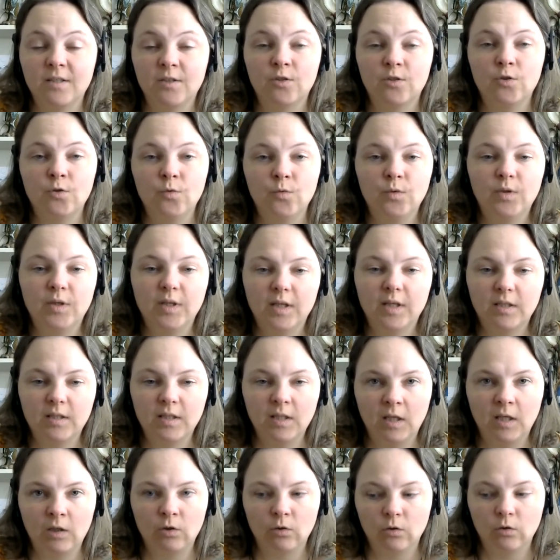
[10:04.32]
and do that
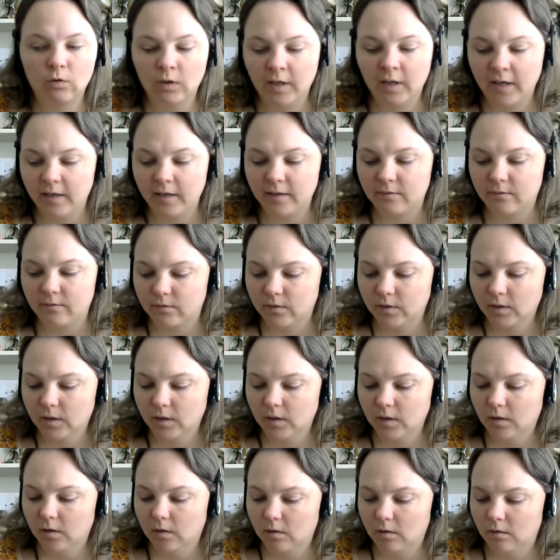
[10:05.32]
in your life
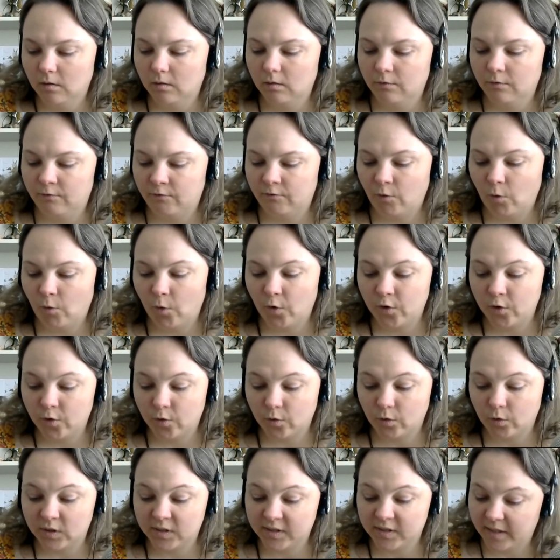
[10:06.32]
for
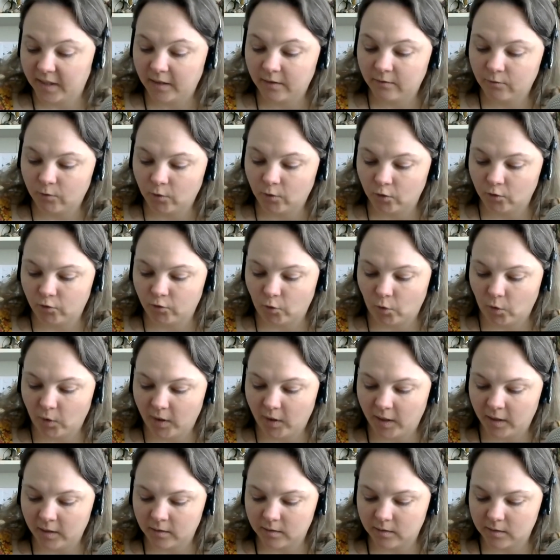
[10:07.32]
yourself or for
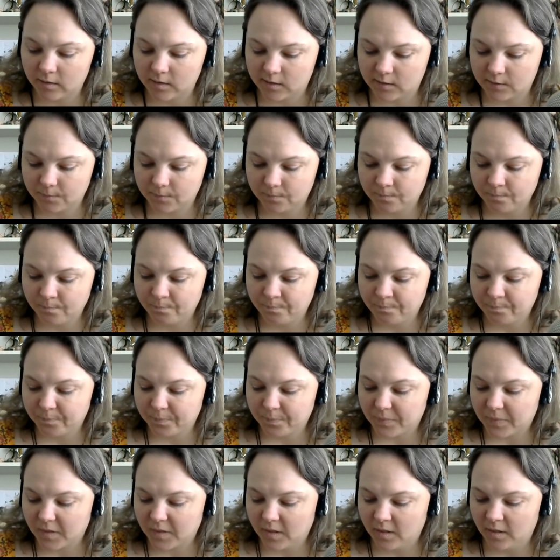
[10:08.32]
others.
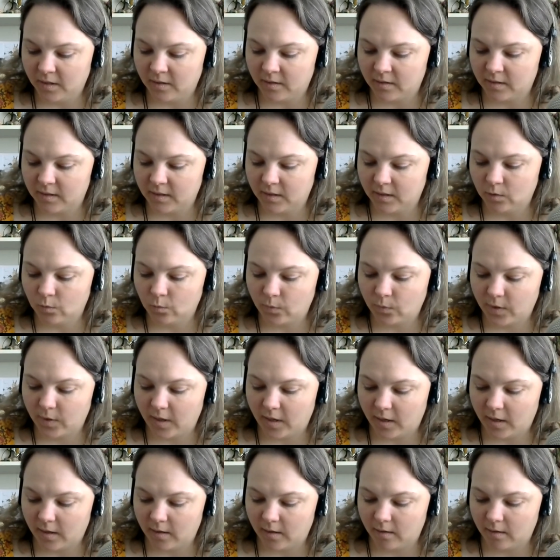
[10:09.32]
And then we
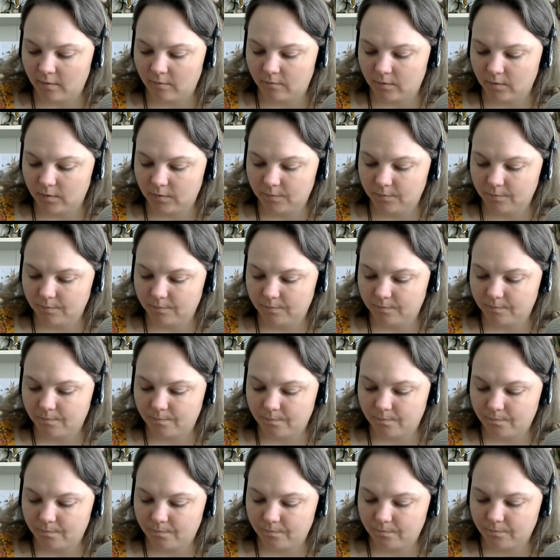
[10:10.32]
have
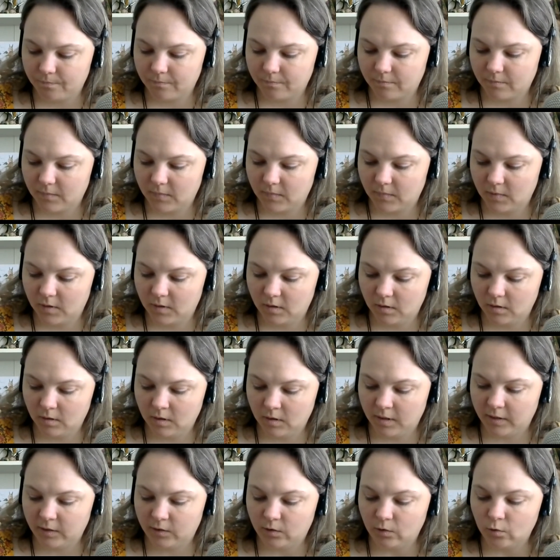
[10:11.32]

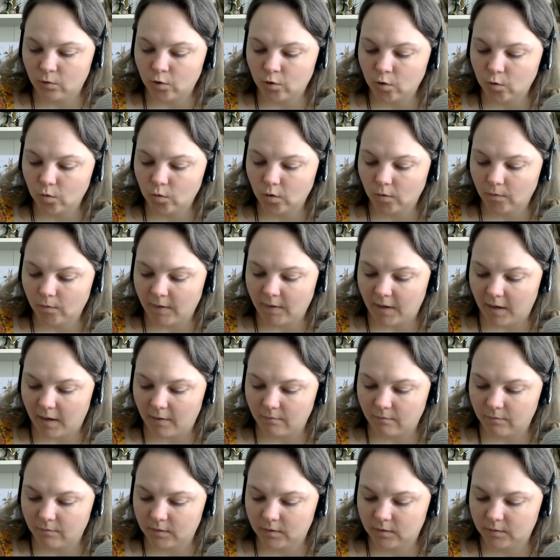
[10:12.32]
like the rune of
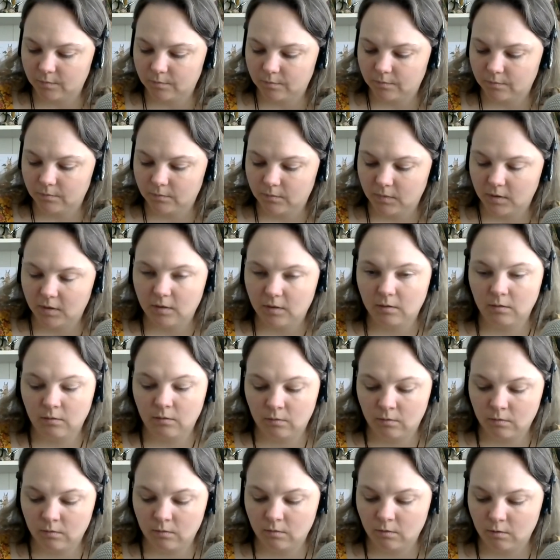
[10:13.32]
love.
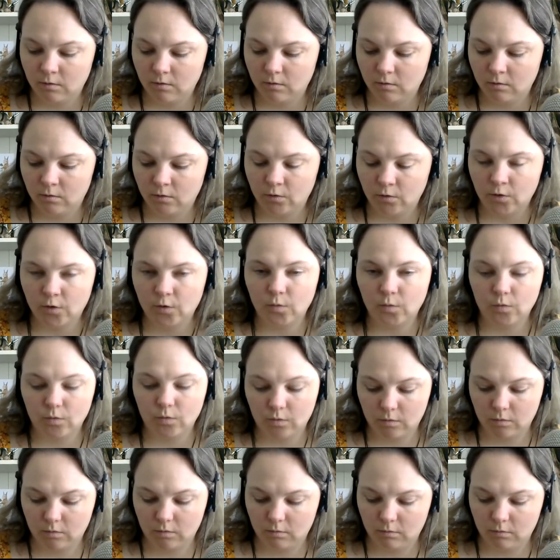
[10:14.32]
The rune